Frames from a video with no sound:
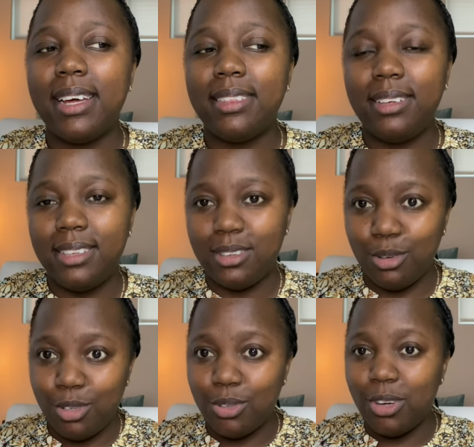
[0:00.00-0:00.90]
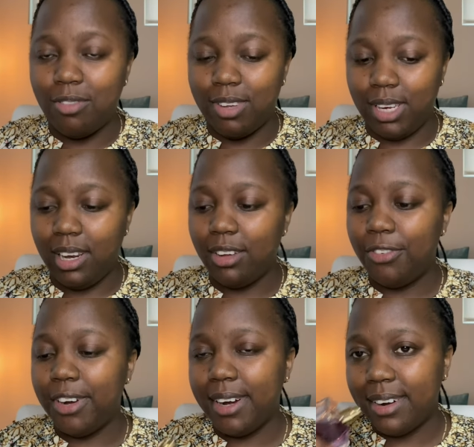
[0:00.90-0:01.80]
And this is also a vanilla
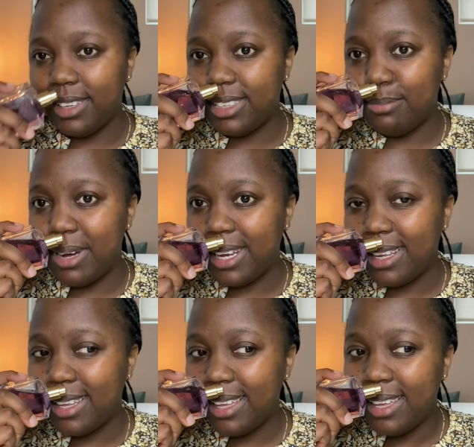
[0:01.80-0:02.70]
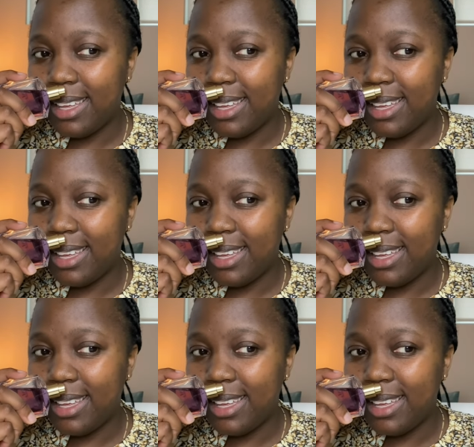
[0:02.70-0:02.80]
fragrance, but